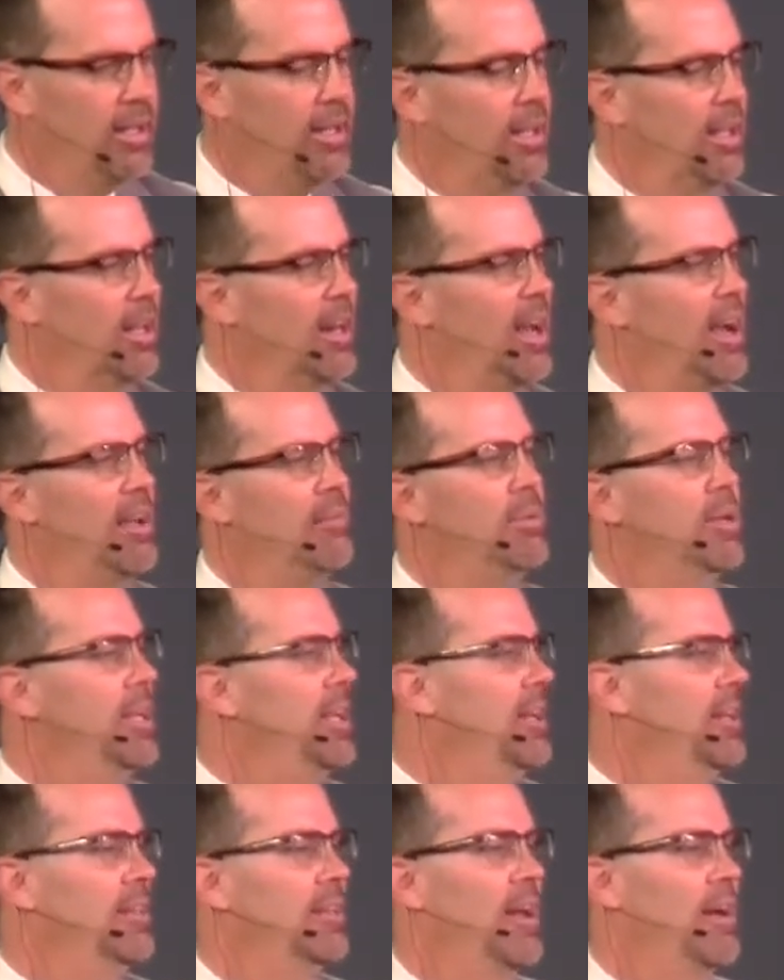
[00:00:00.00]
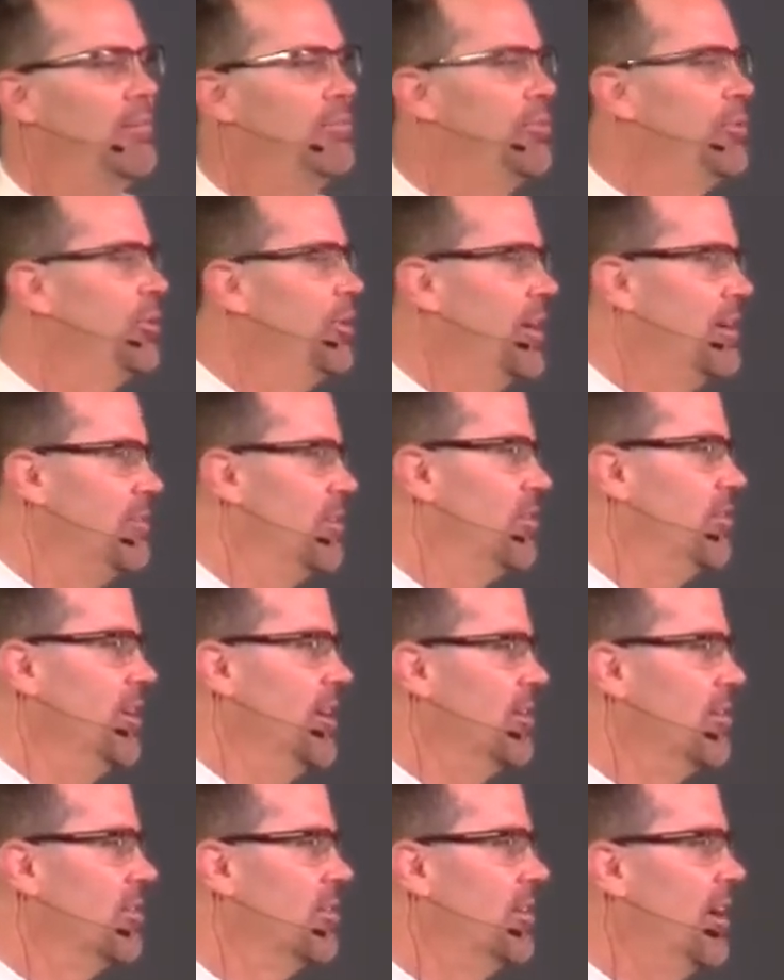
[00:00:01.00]
And I've been eating that fruit ever
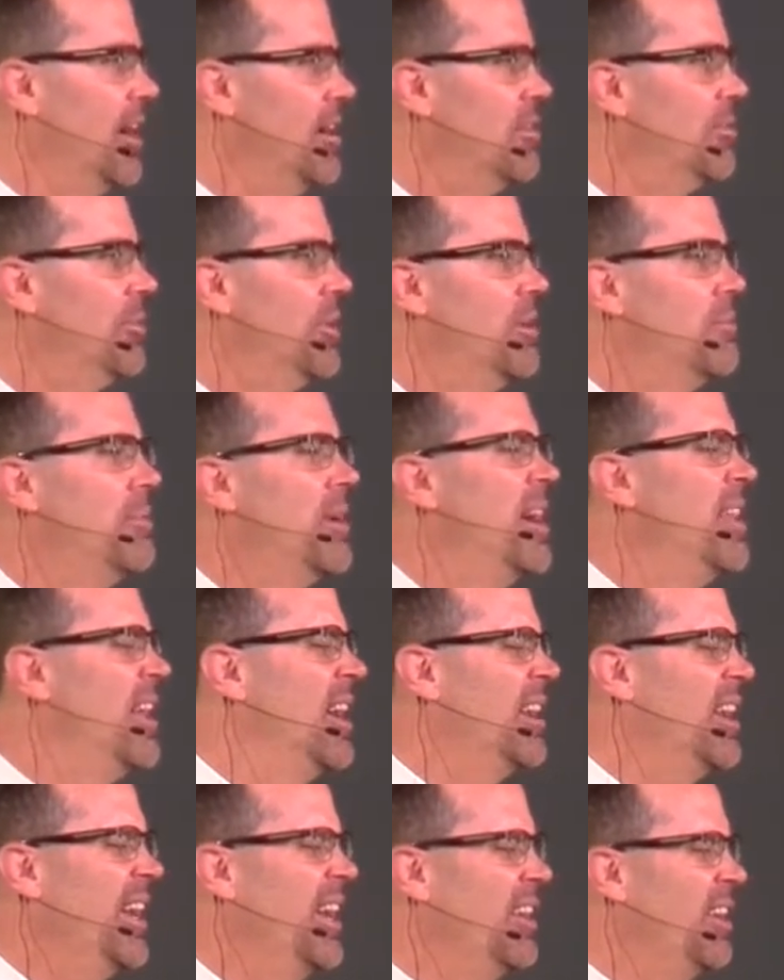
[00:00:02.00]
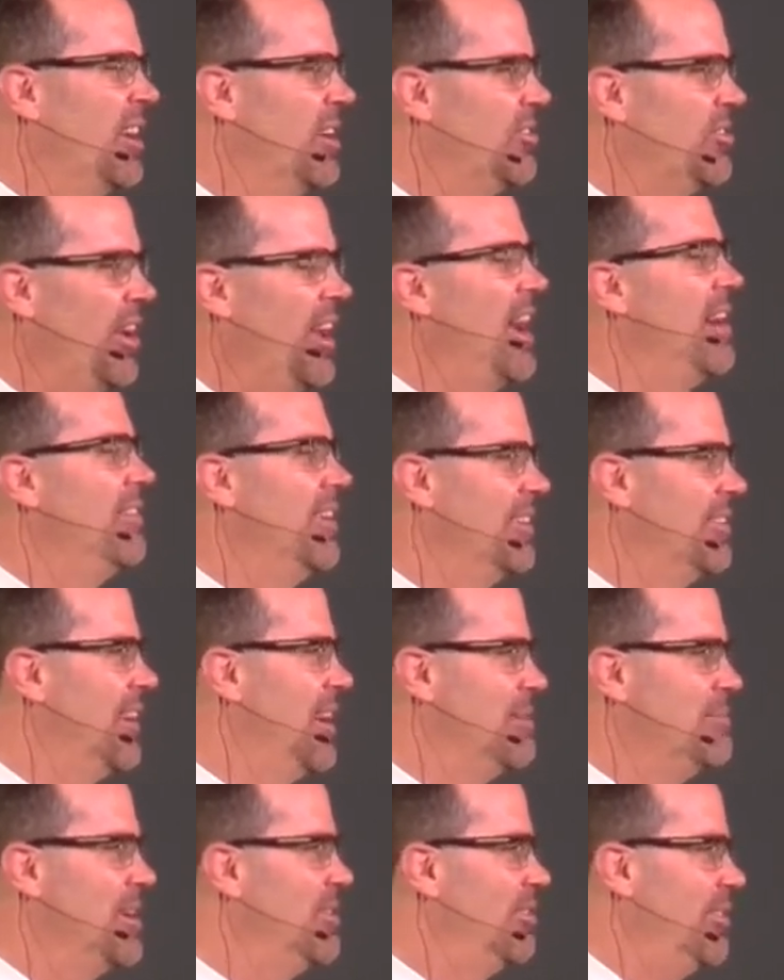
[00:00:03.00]
since. I just want to buy that lady lunch every
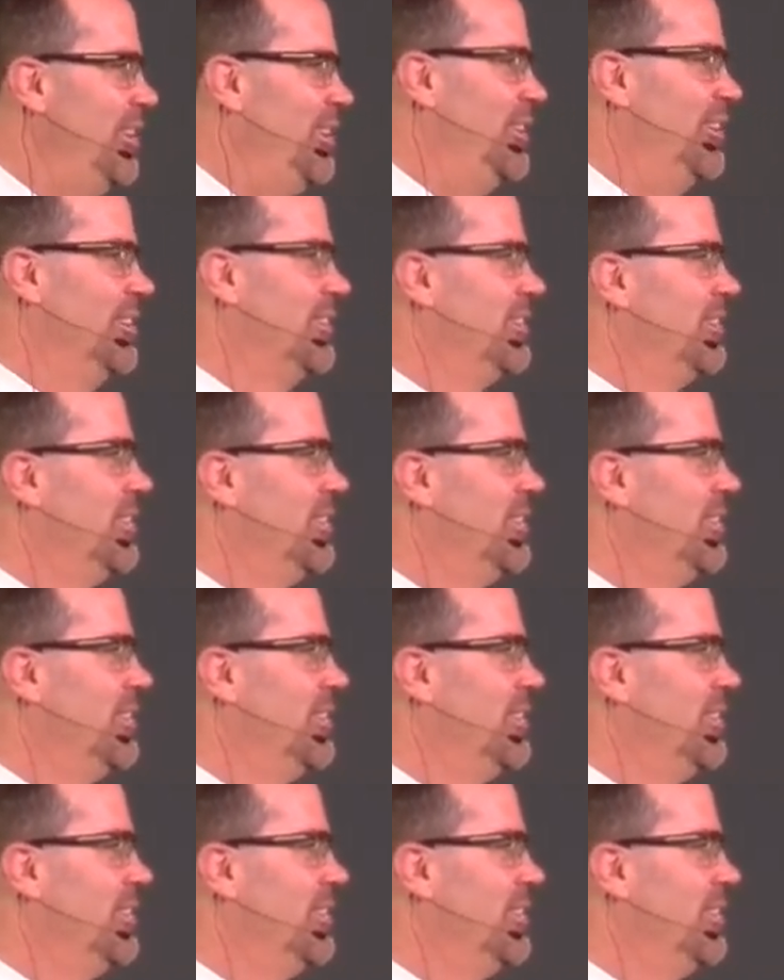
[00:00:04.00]
time I see her.